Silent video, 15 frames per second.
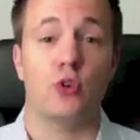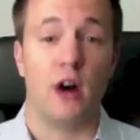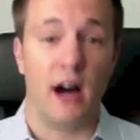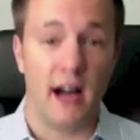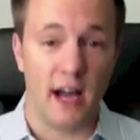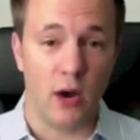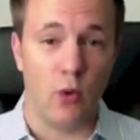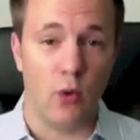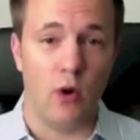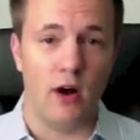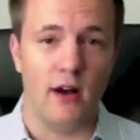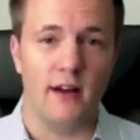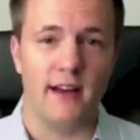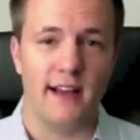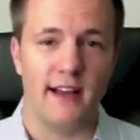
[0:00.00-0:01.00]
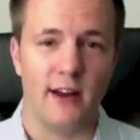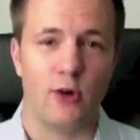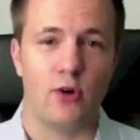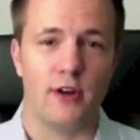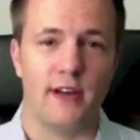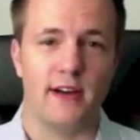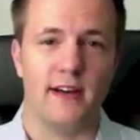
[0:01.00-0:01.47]
Iowa
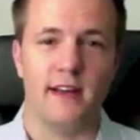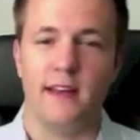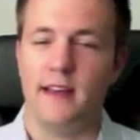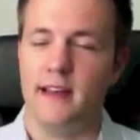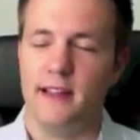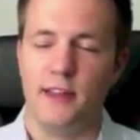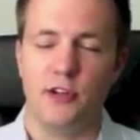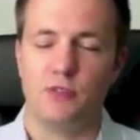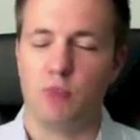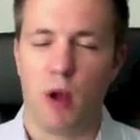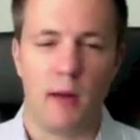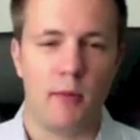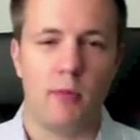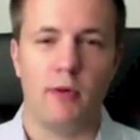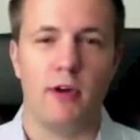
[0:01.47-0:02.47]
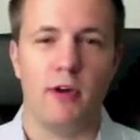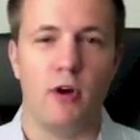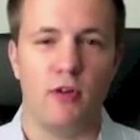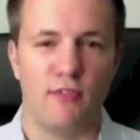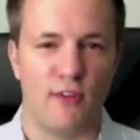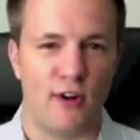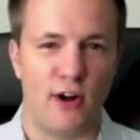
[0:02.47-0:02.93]
area, there's probably
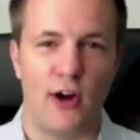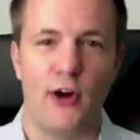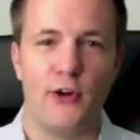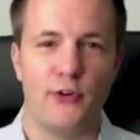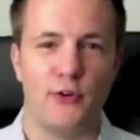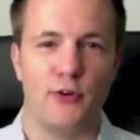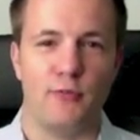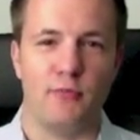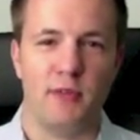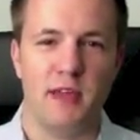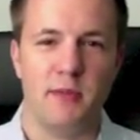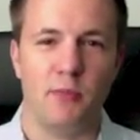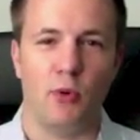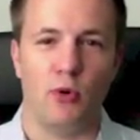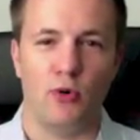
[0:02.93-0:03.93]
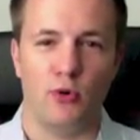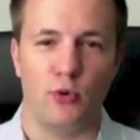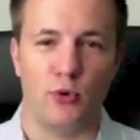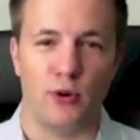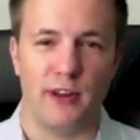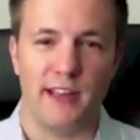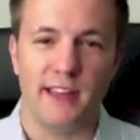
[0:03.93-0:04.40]
over 100 people who
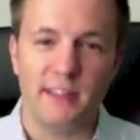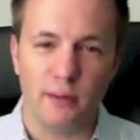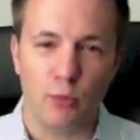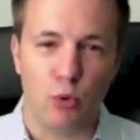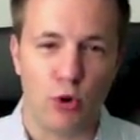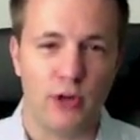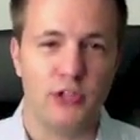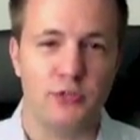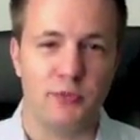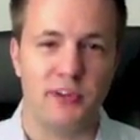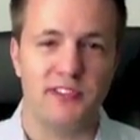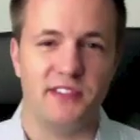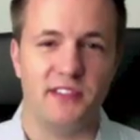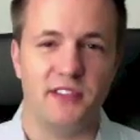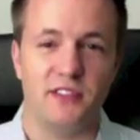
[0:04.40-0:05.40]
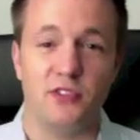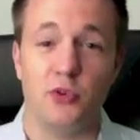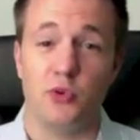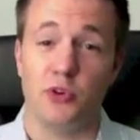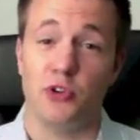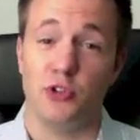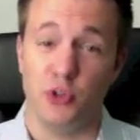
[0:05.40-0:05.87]
are in the mortgage business who
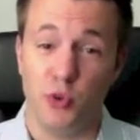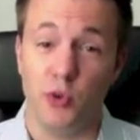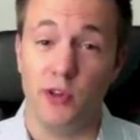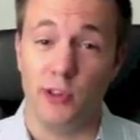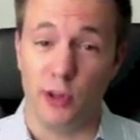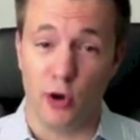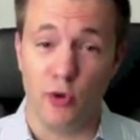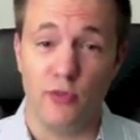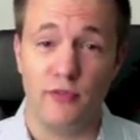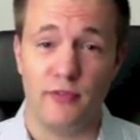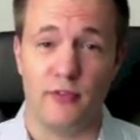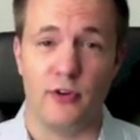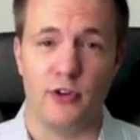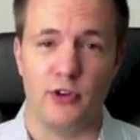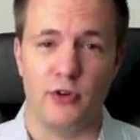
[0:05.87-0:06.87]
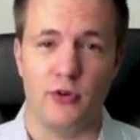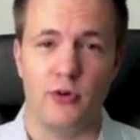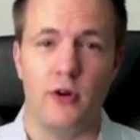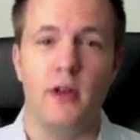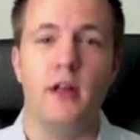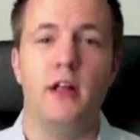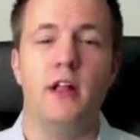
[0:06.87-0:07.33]
can do a loan for you
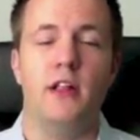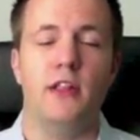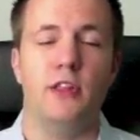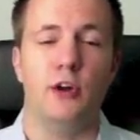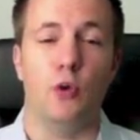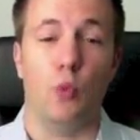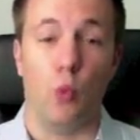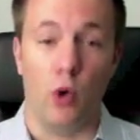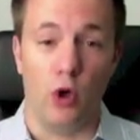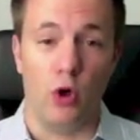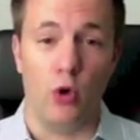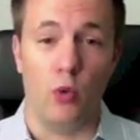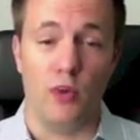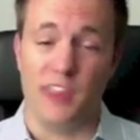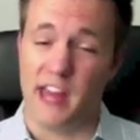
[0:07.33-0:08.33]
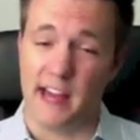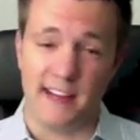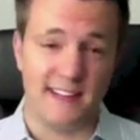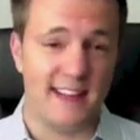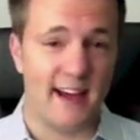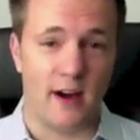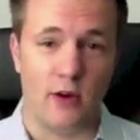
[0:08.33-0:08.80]
that will, without a
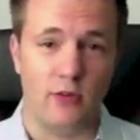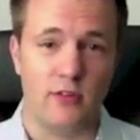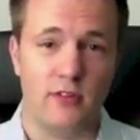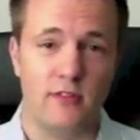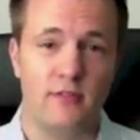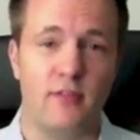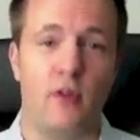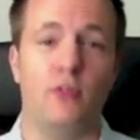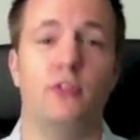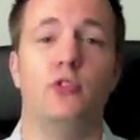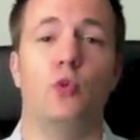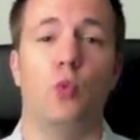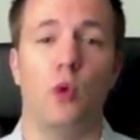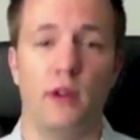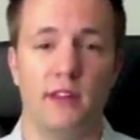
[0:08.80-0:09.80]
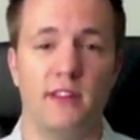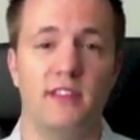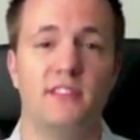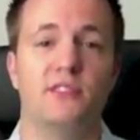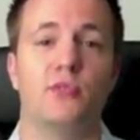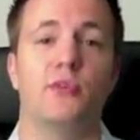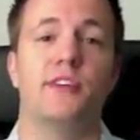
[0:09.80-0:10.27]
doubt, fall into one of
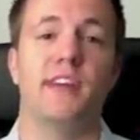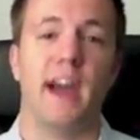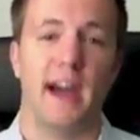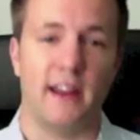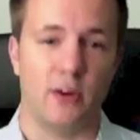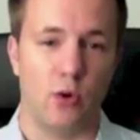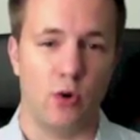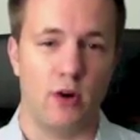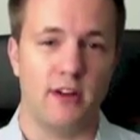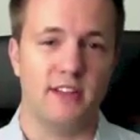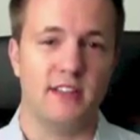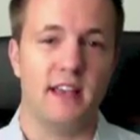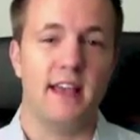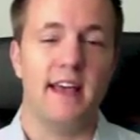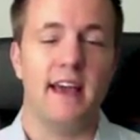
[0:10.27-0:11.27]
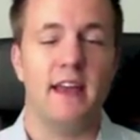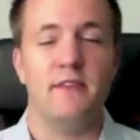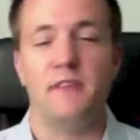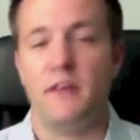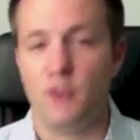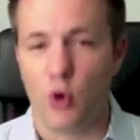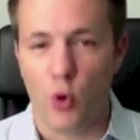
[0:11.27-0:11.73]
these three categories. And if
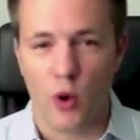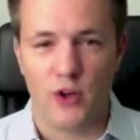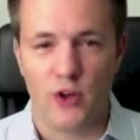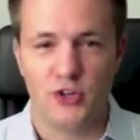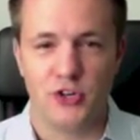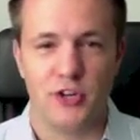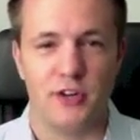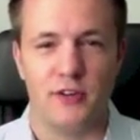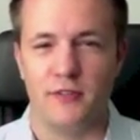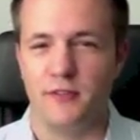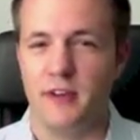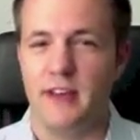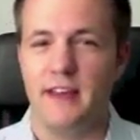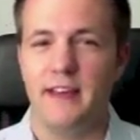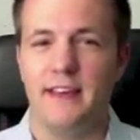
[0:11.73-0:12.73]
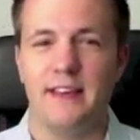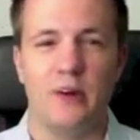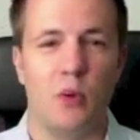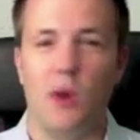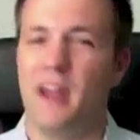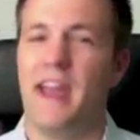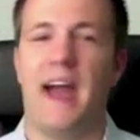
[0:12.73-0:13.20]
you have a question of,
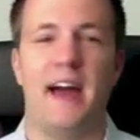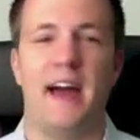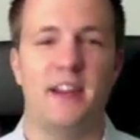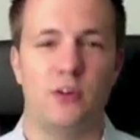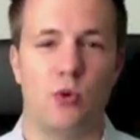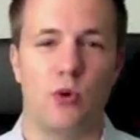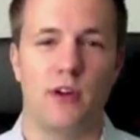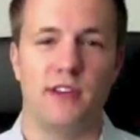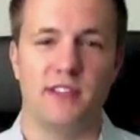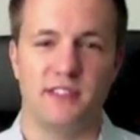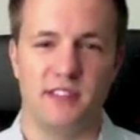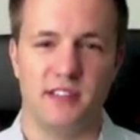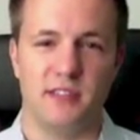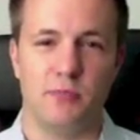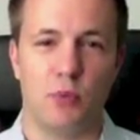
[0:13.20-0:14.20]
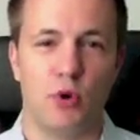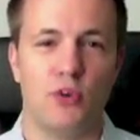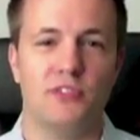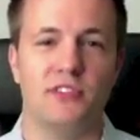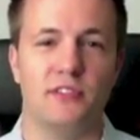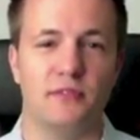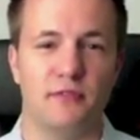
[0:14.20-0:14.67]
what category does this
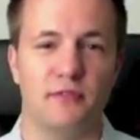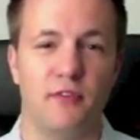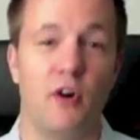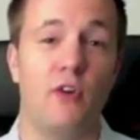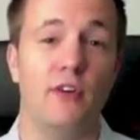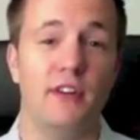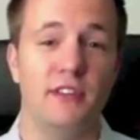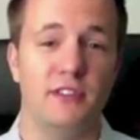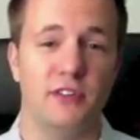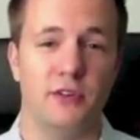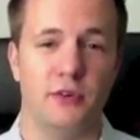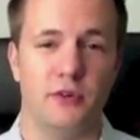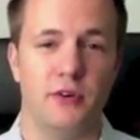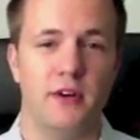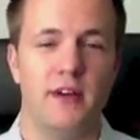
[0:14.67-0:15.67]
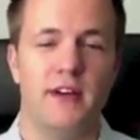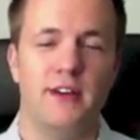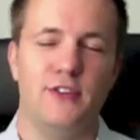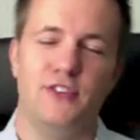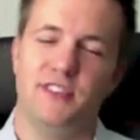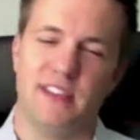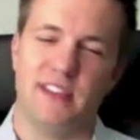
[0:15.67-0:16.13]
person fall into,
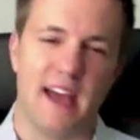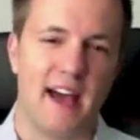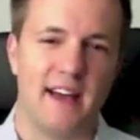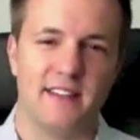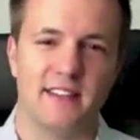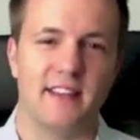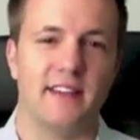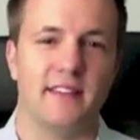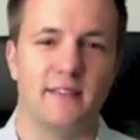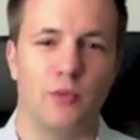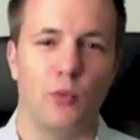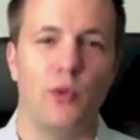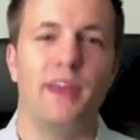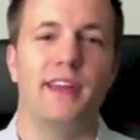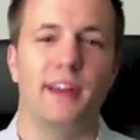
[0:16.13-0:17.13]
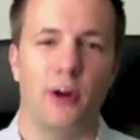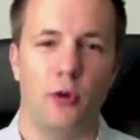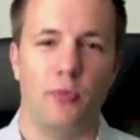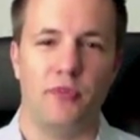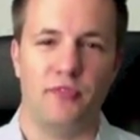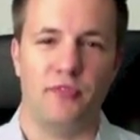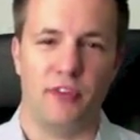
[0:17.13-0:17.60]
just ask and we can
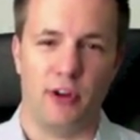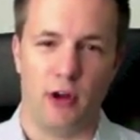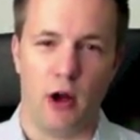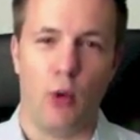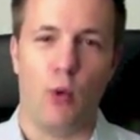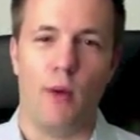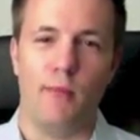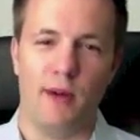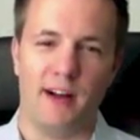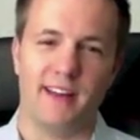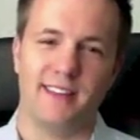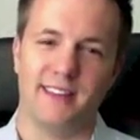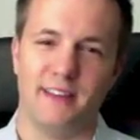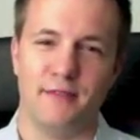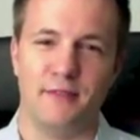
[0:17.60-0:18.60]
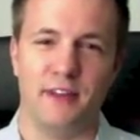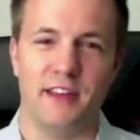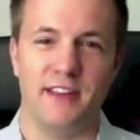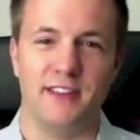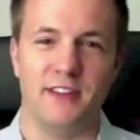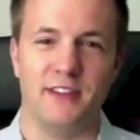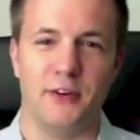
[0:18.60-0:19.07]
help you figure out what bucket they'd fit
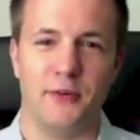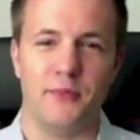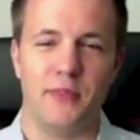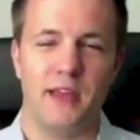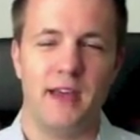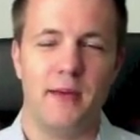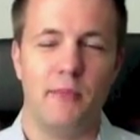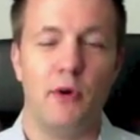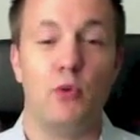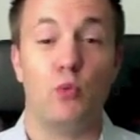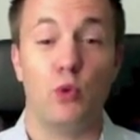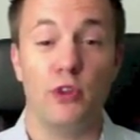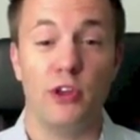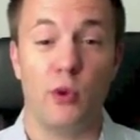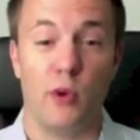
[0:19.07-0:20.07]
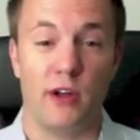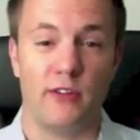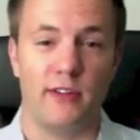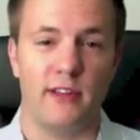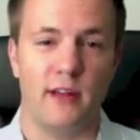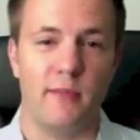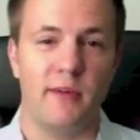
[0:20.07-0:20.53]
into. But really
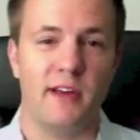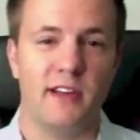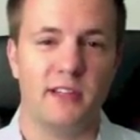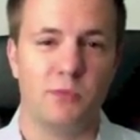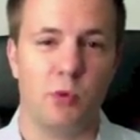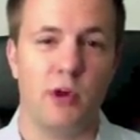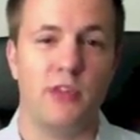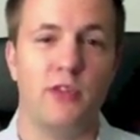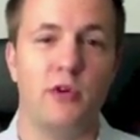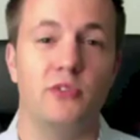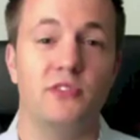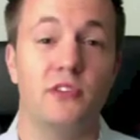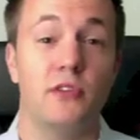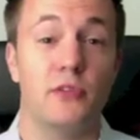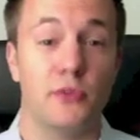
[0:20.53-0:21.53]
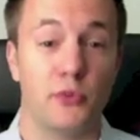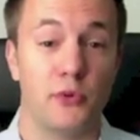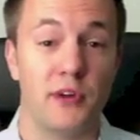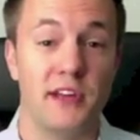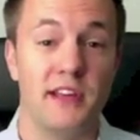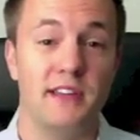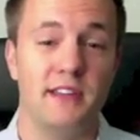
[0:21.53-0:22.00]
quickly, let me explain those
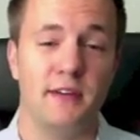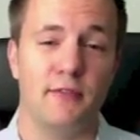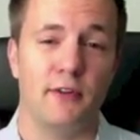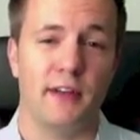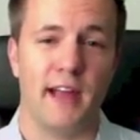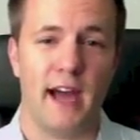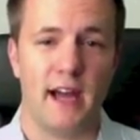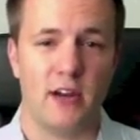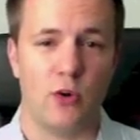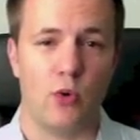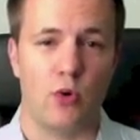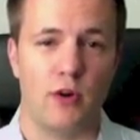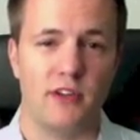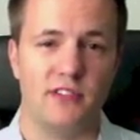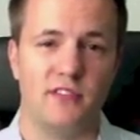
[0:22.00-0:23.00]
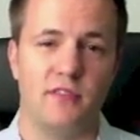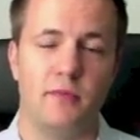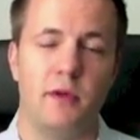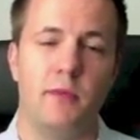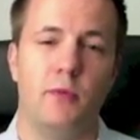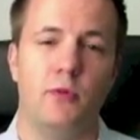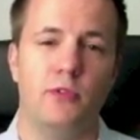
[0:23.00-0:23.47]
three different categories of
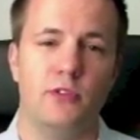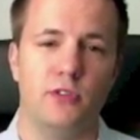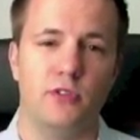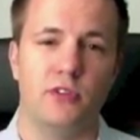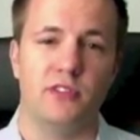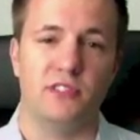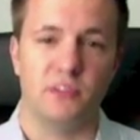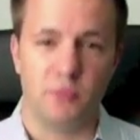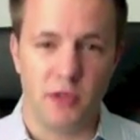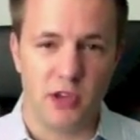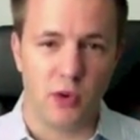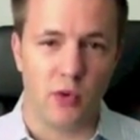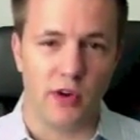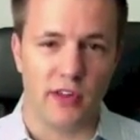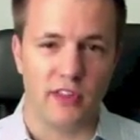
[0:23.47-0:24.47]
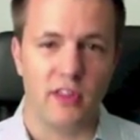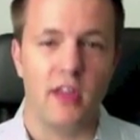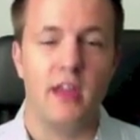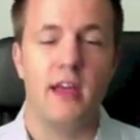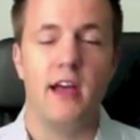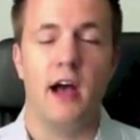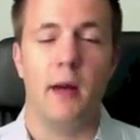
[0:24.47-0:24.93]
people that you can speak with
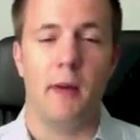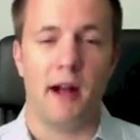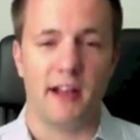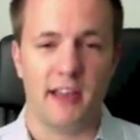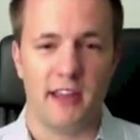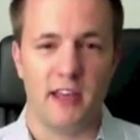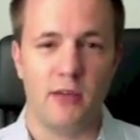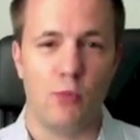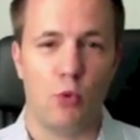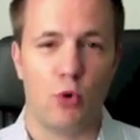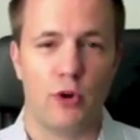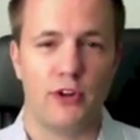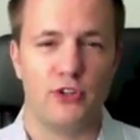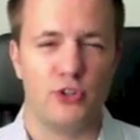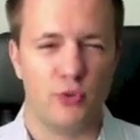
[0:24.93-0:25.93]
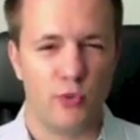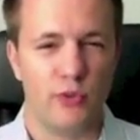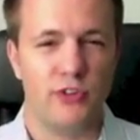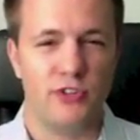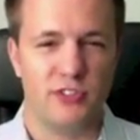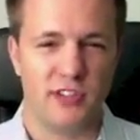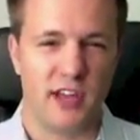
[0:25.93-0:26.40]
about getting a mortgage and
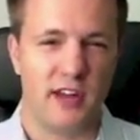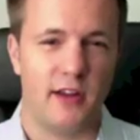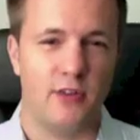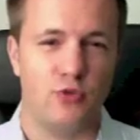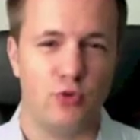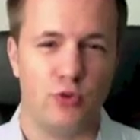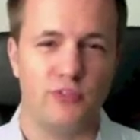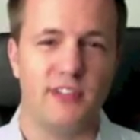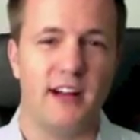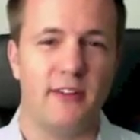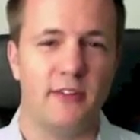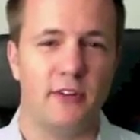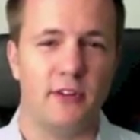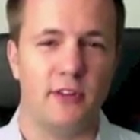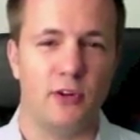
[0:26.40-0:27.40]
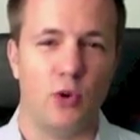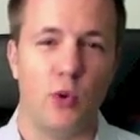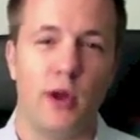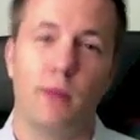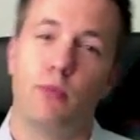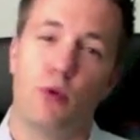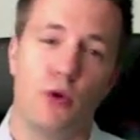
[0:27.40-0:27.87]
really just kind of drill down into the
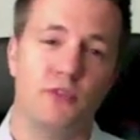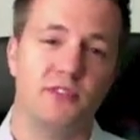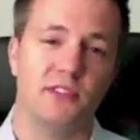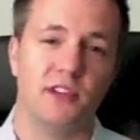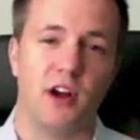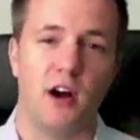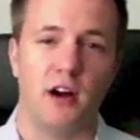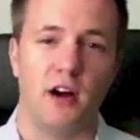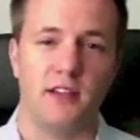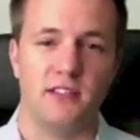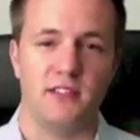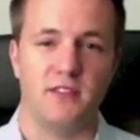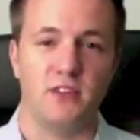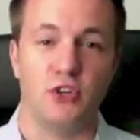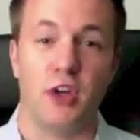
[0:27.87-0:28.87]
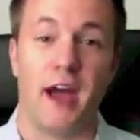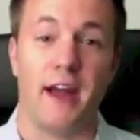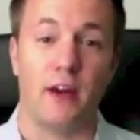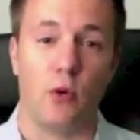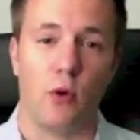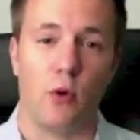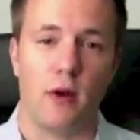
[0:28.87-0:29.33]
quick pros and cons of each
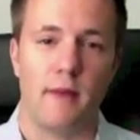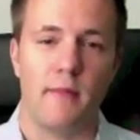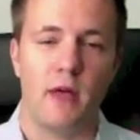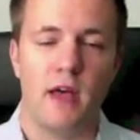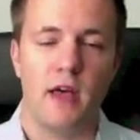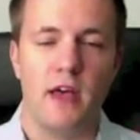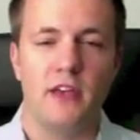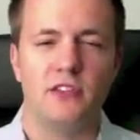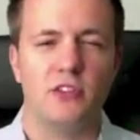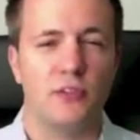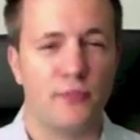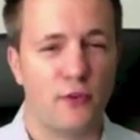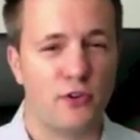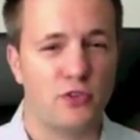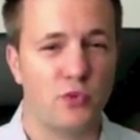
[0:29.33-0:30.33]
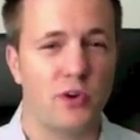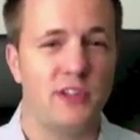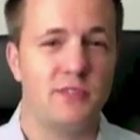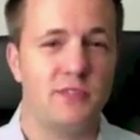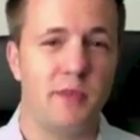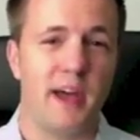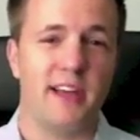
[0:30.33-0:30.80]
category. So the first one
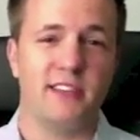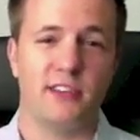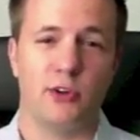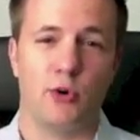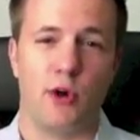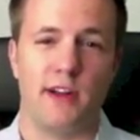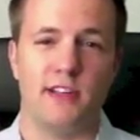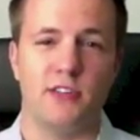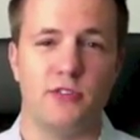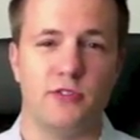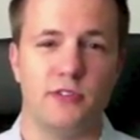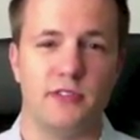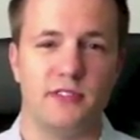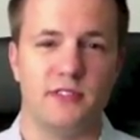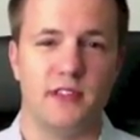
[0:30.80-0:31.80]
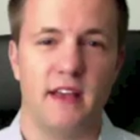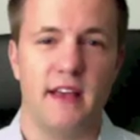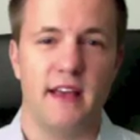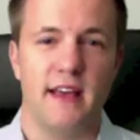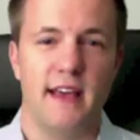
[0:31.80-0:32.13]
is banks and credit unions.